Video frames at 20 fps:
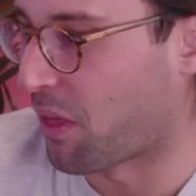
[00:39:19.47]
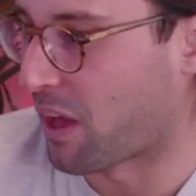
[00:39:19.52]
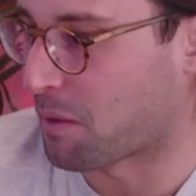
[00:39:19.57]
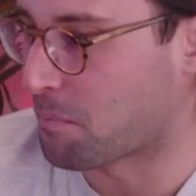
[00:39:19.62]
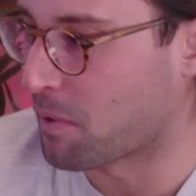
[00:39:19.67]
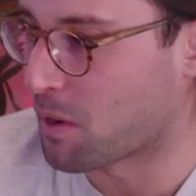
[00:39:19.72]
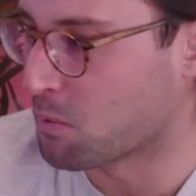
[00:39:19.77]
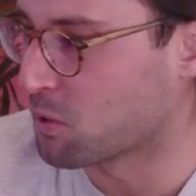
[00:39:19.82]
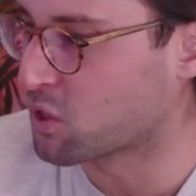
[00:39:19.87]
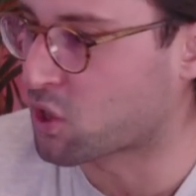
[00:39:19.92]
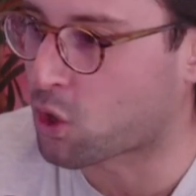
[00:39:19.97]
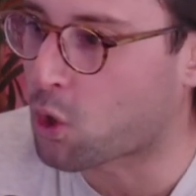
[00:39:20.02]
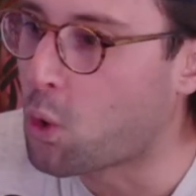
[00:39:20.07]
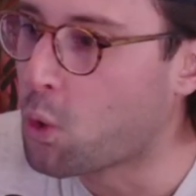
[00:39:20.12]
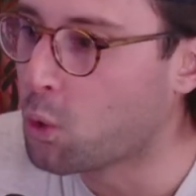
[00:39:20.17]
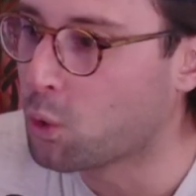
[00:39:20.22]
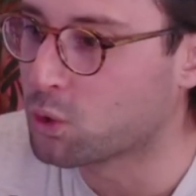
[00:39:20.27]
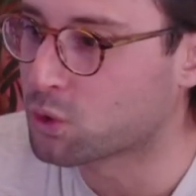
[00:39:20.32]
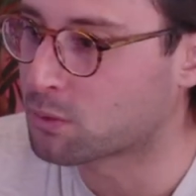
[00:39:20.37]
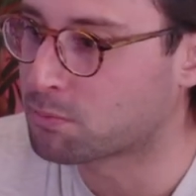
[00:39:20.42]
And like, but it was the
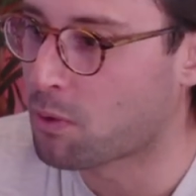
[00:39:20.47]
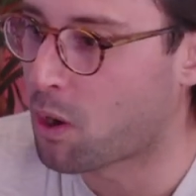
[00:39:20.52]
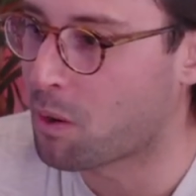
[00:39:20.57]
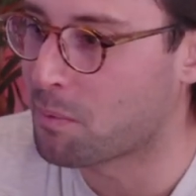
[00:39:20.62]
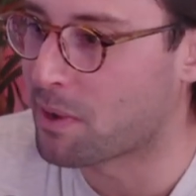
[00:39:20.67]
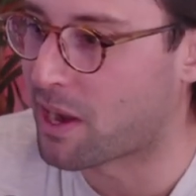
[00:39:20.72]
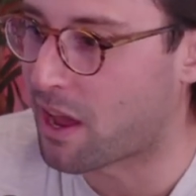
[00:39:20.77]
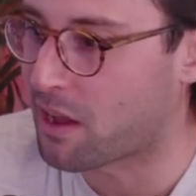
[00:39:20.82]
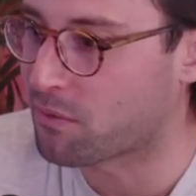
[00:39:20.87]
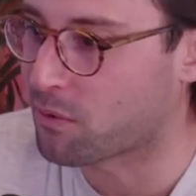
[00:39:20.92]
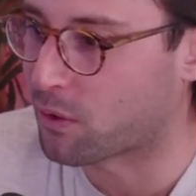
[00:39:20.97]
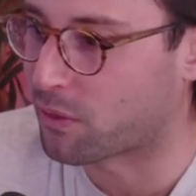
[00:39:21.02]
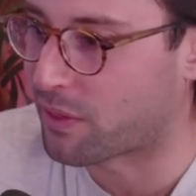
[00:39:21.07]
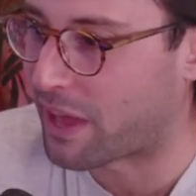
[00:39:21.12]
coolest moment ever.